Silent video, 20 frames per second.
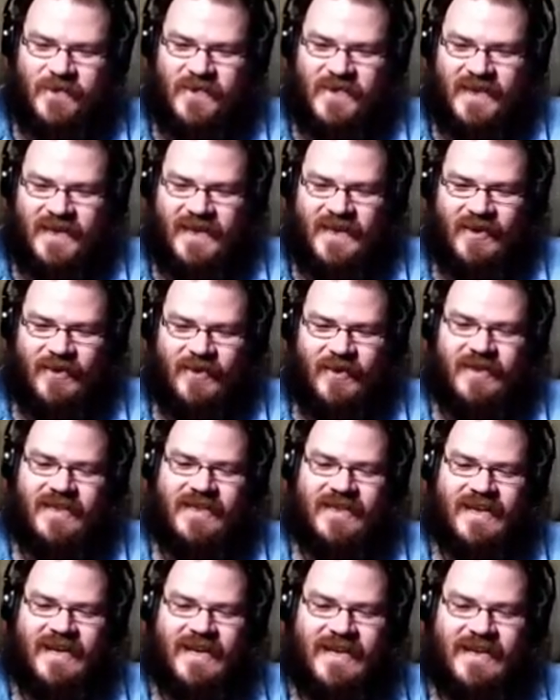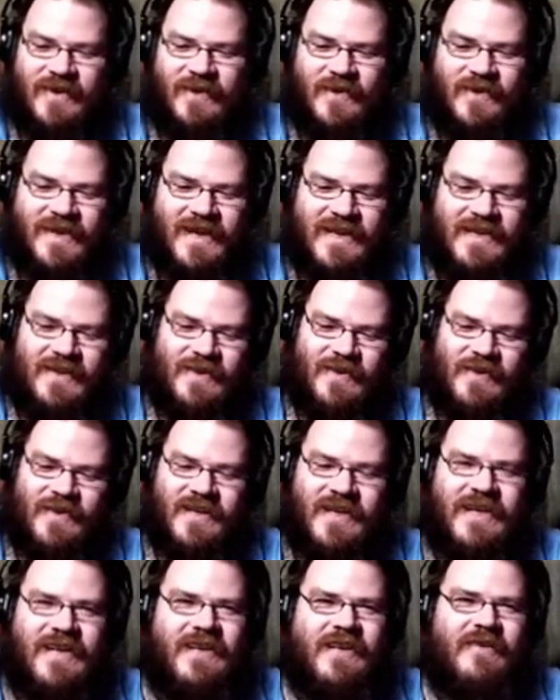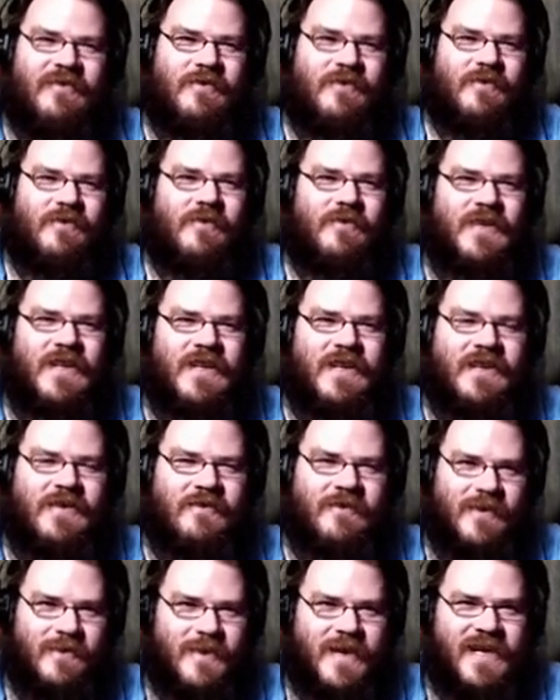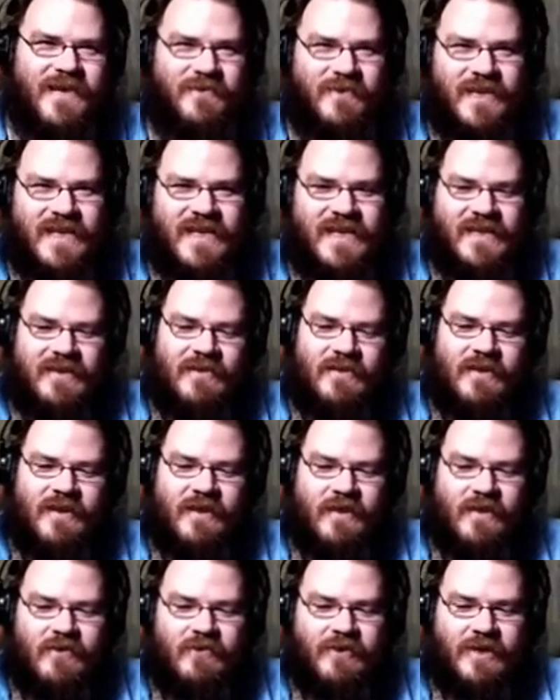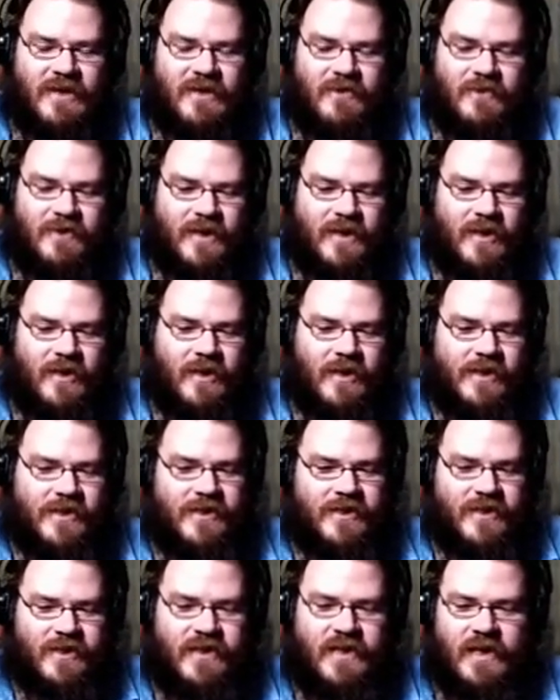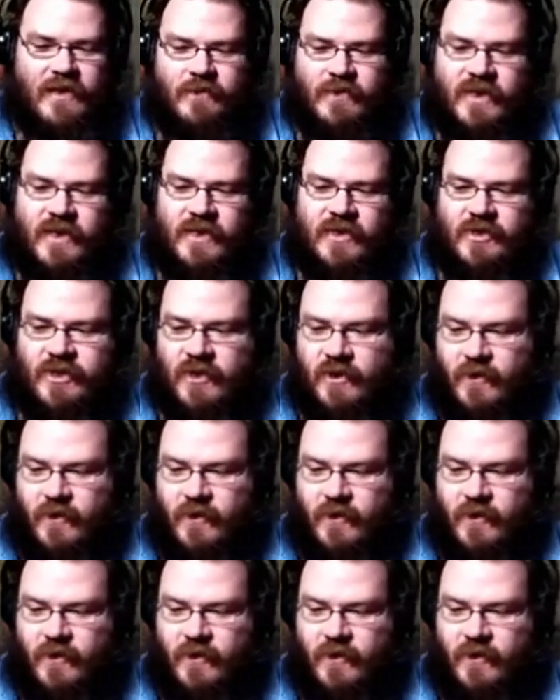I don't think it can remain bacon when you've altered it that much.